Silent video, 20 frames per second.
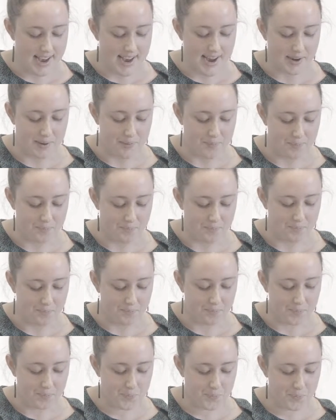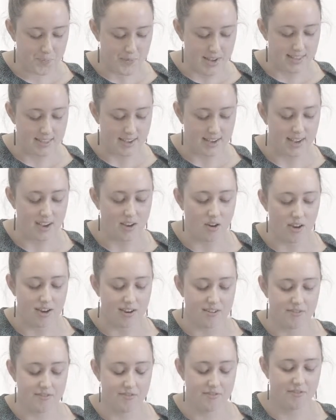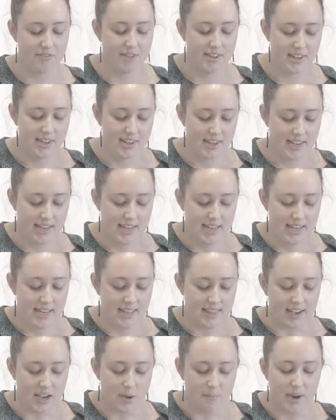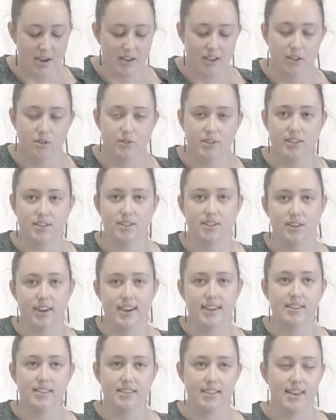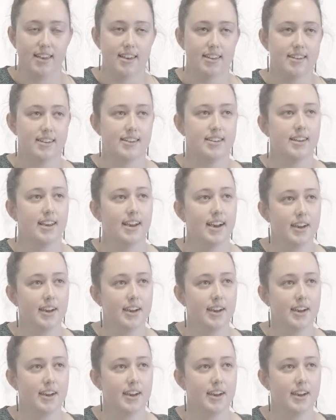And the key kind of thing about Uta Ki Tai is that